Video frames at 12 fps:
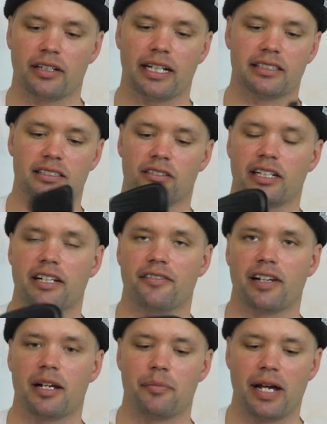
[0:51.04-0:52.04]
Nice little
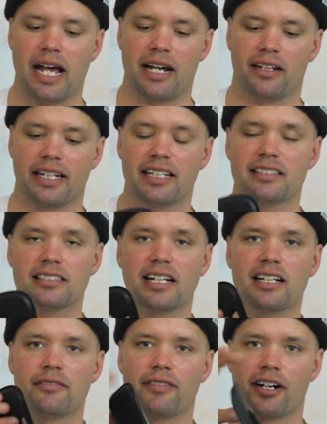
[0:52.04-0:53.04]
EVA pad on the
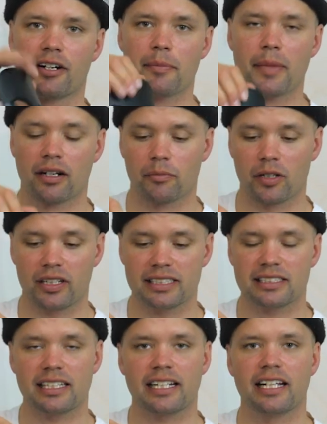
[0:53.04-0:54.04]
inside, very
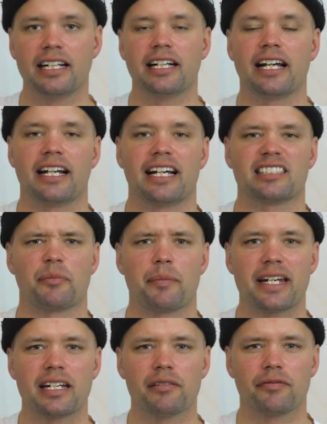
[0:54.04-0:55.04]
minimalistic, and has a
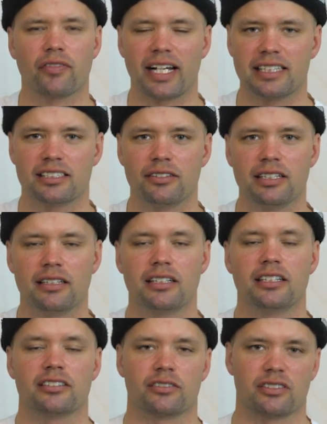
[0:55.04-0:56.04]
medium flex to it.
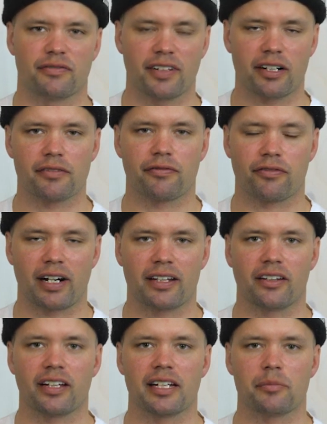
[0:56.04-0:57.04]
So it's a very
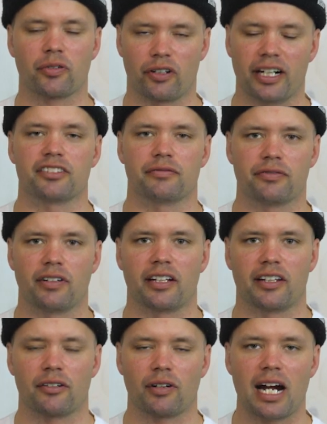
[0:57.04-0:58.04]
friendly,
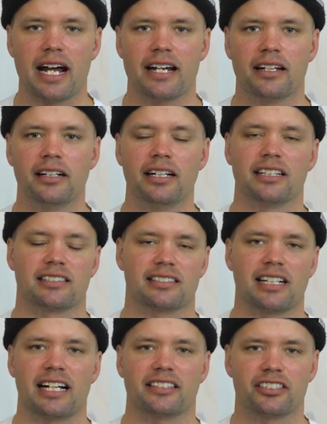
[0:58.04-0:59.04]
progression-friendly ride.
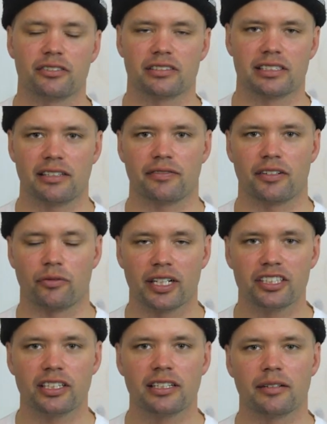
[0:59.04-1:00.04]
It's not too stiff and
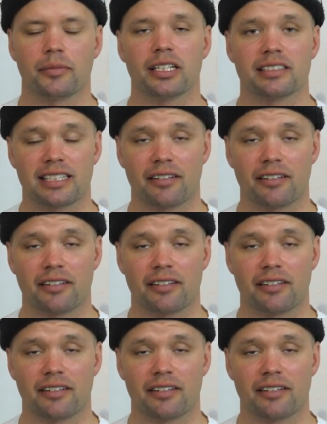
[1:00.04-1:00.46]
rigid, but it's